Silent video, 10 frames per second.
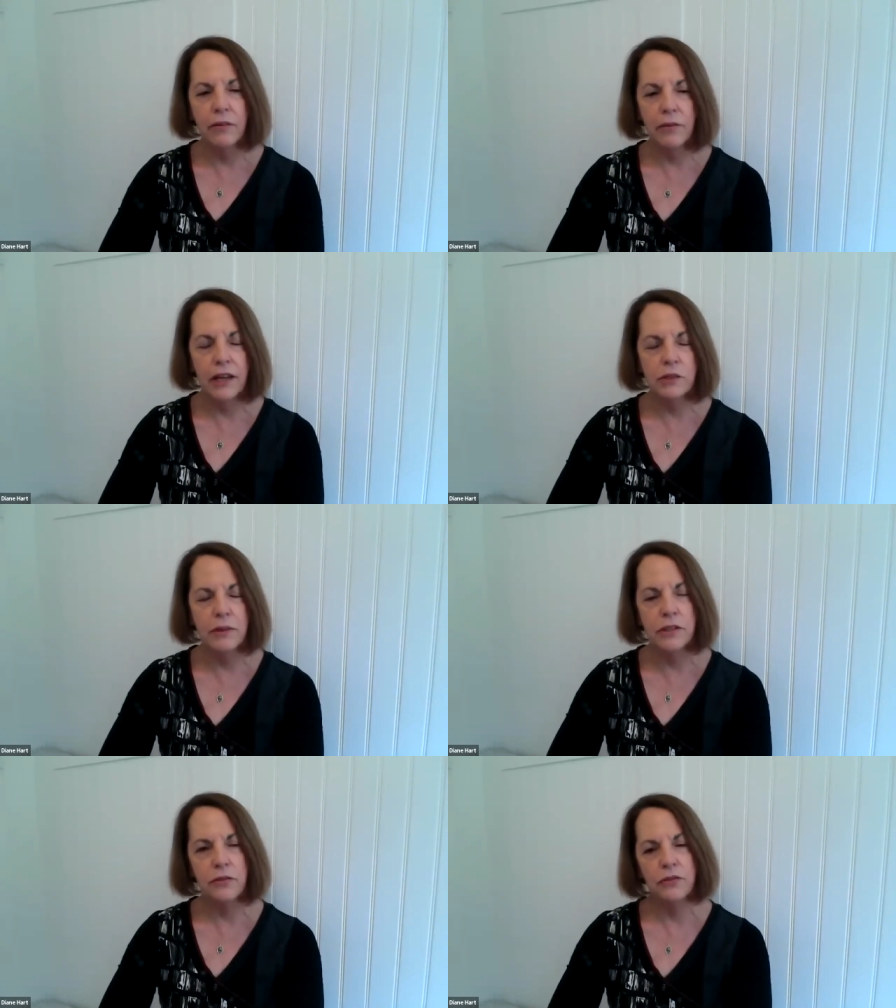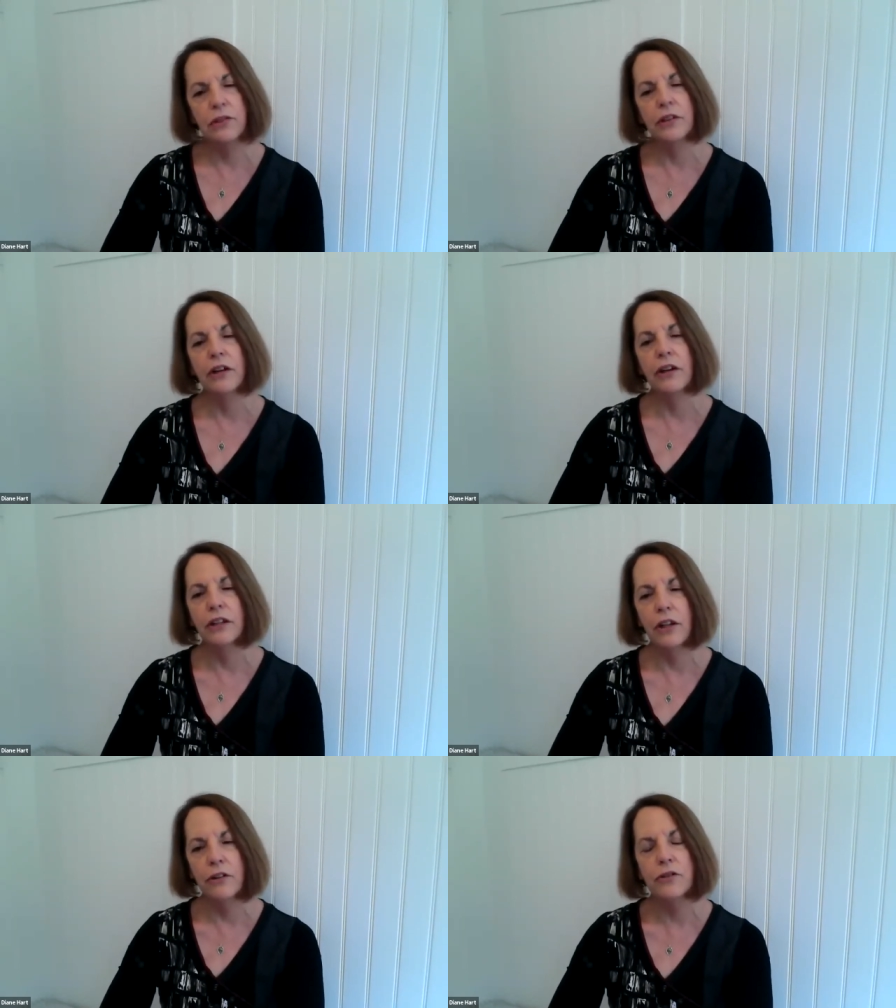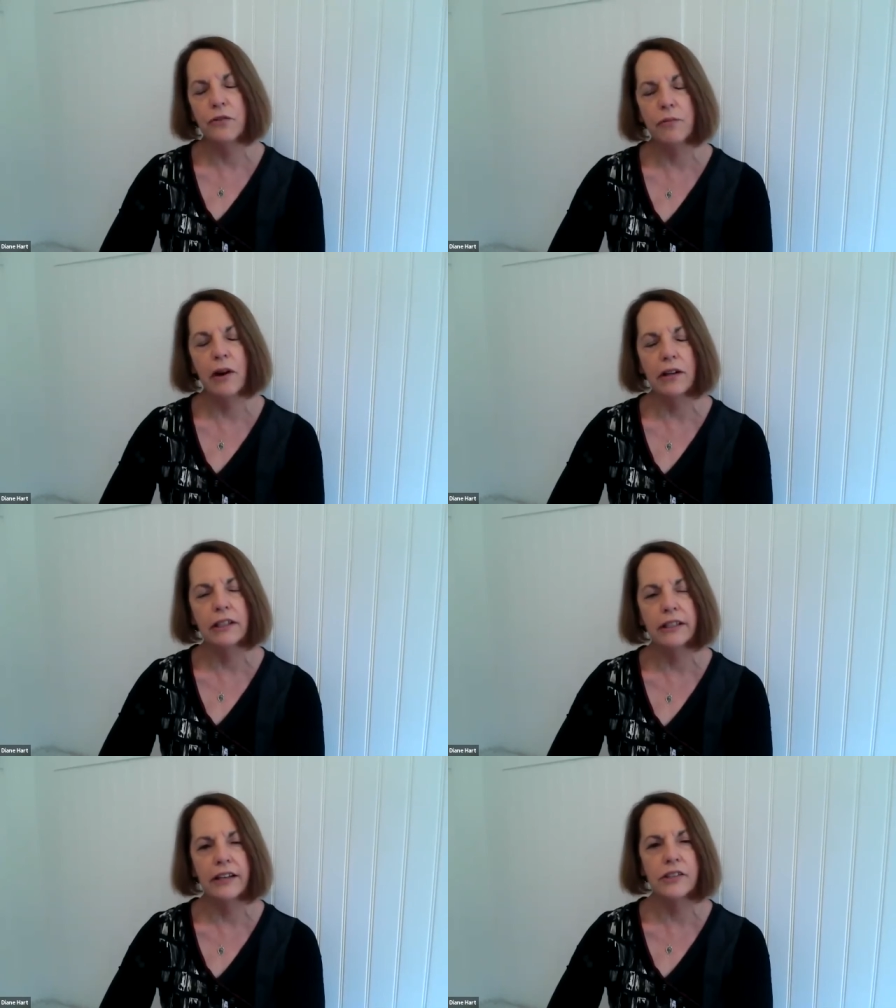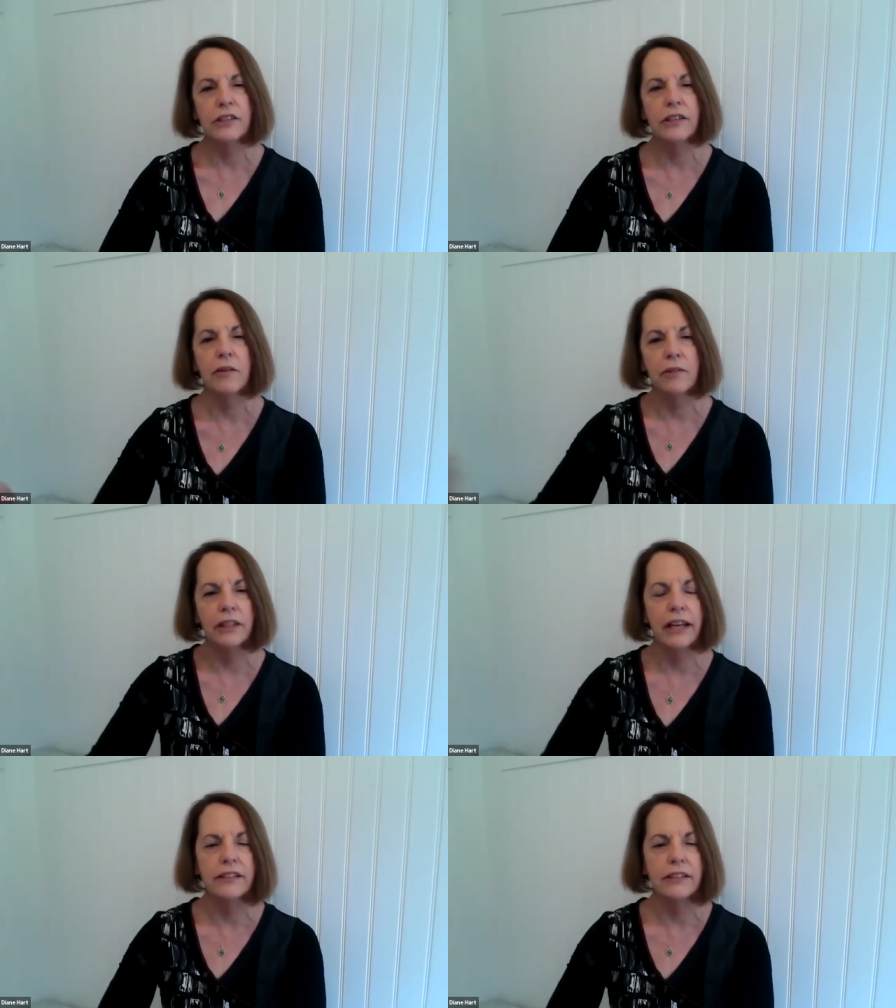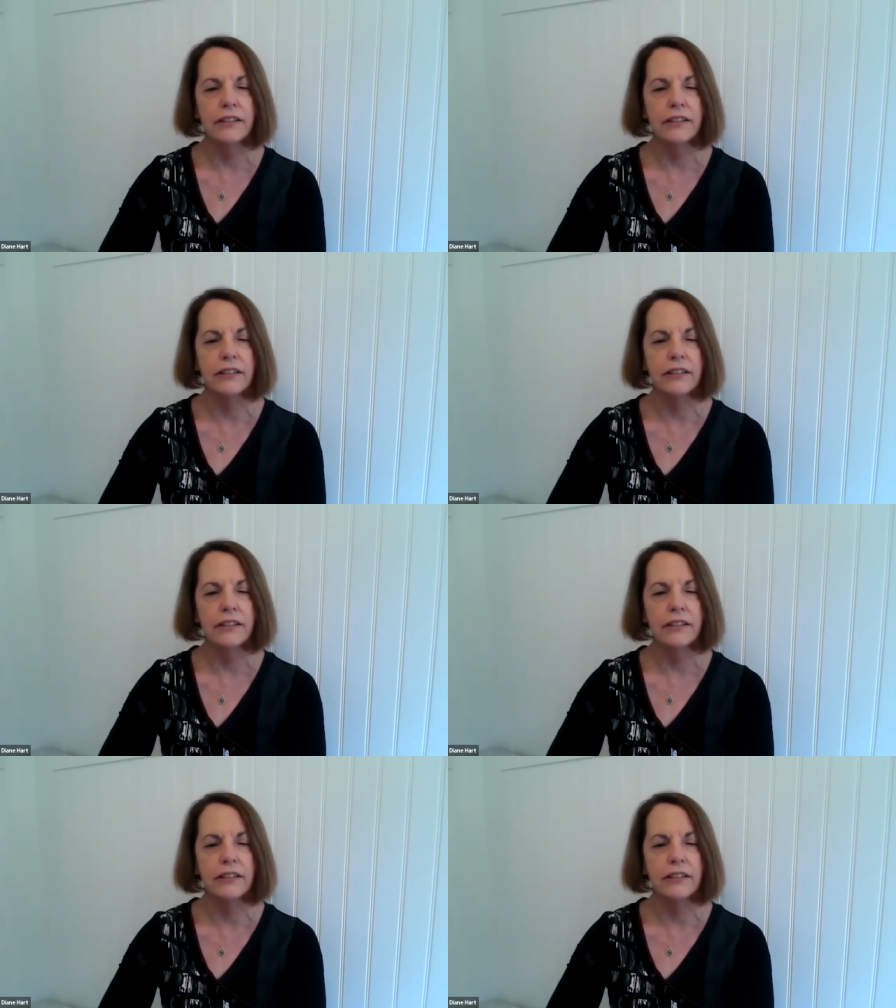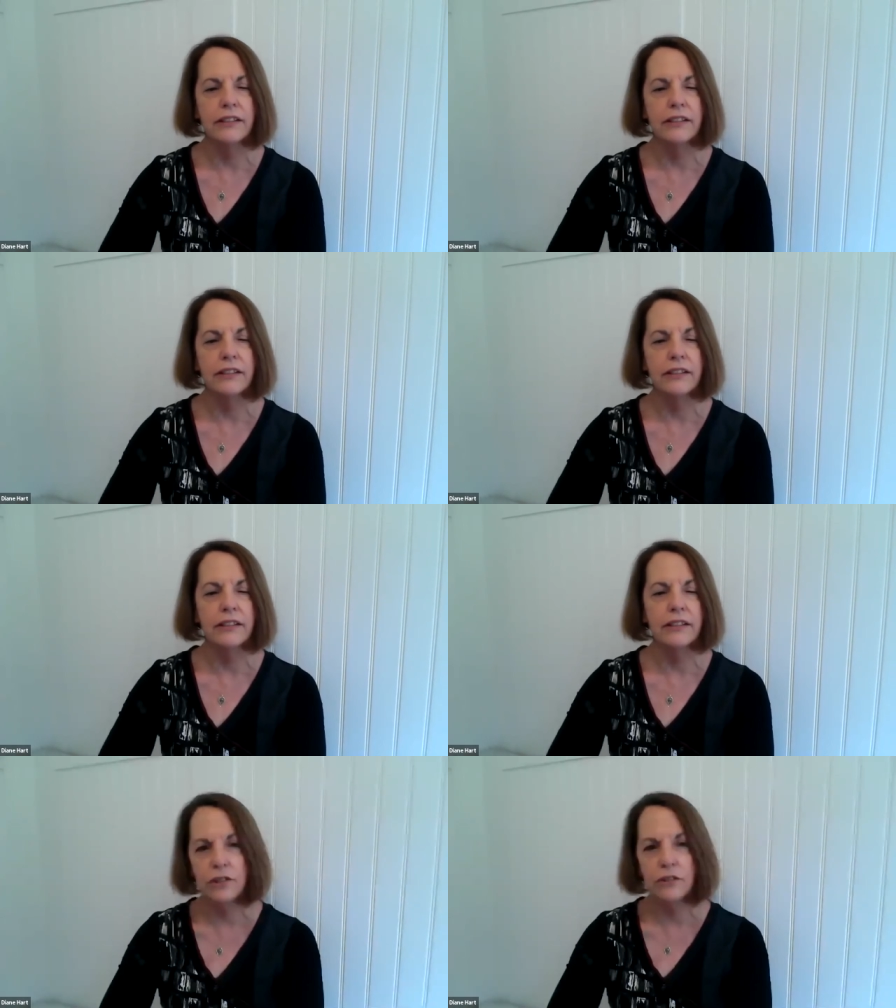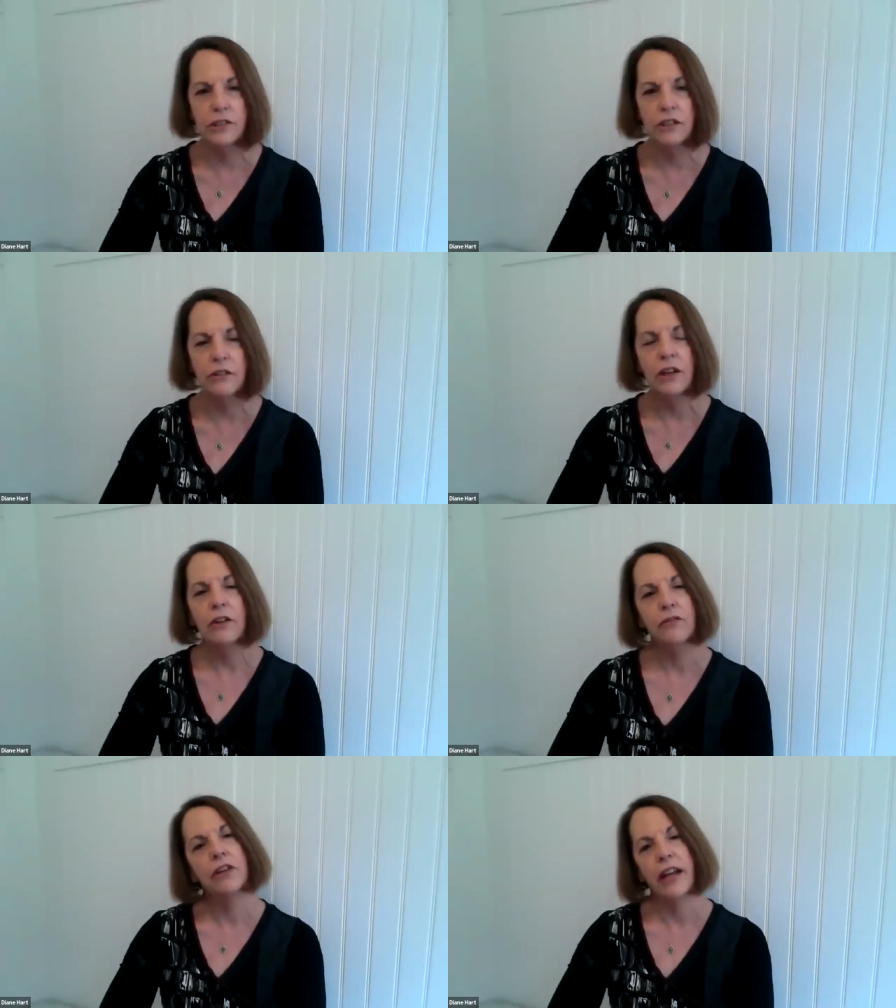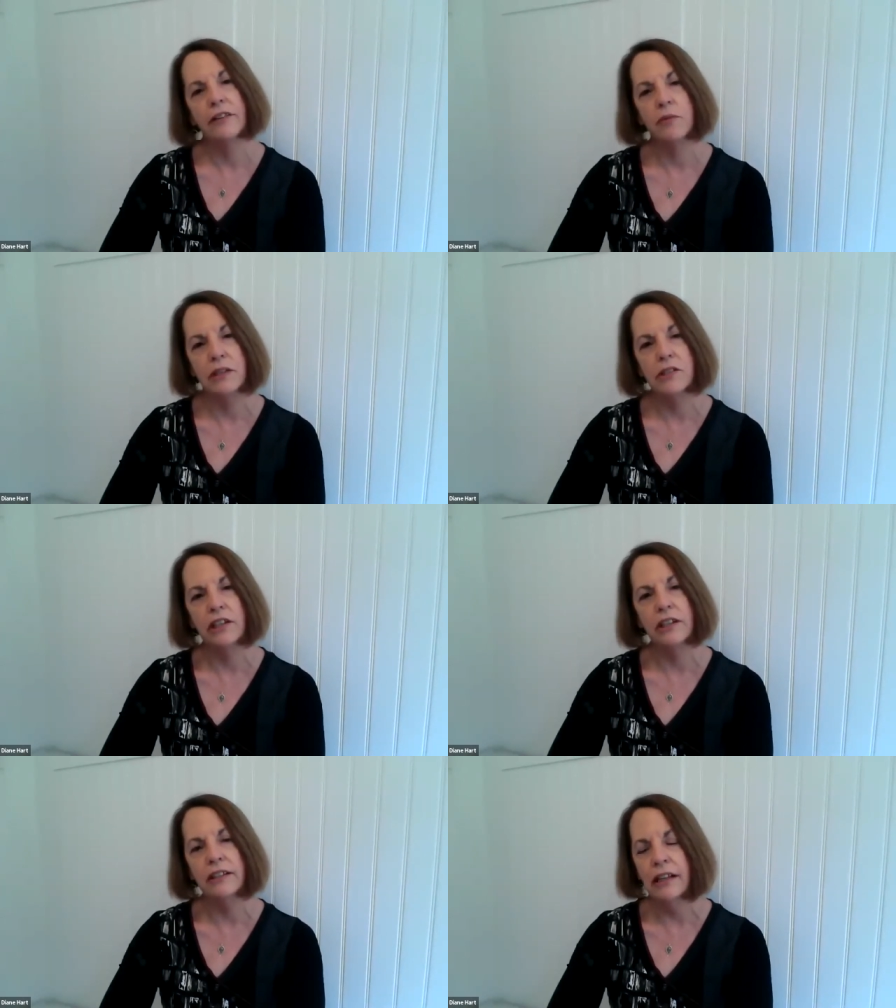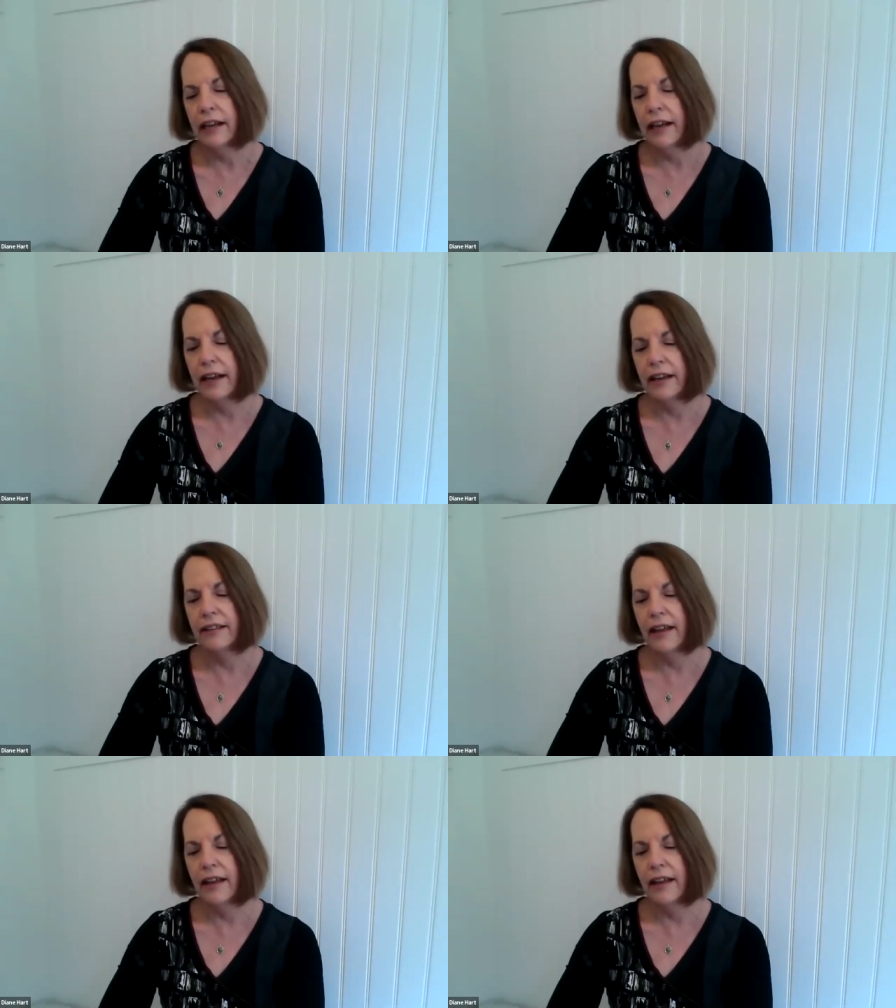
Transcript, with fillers: making arrangements for loans from our collection that we're lending another institution for an exhibition.